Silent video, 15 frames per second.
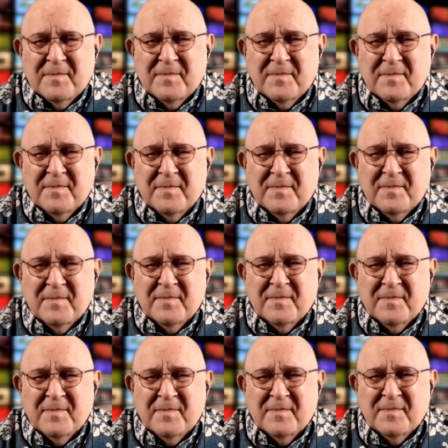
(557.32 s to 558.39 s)

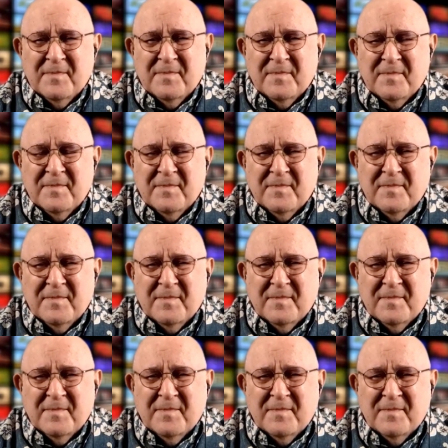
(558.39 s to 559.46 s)

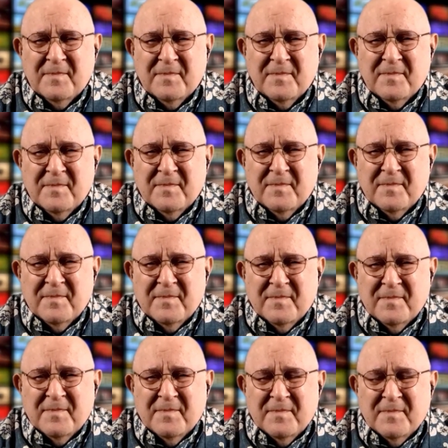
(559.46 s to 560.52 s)

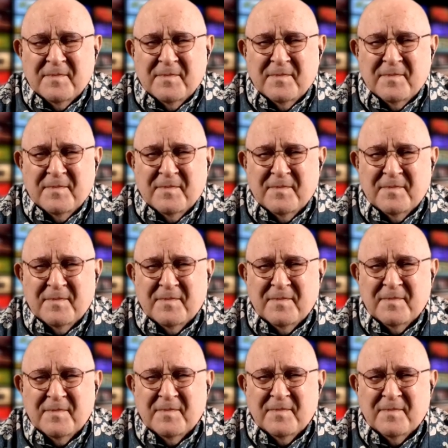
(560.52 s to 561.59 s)

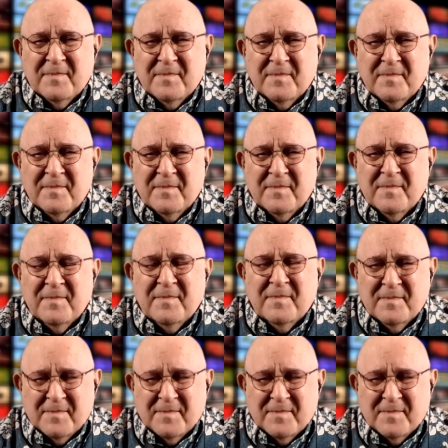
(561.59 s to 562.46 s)
The person shown says nothing.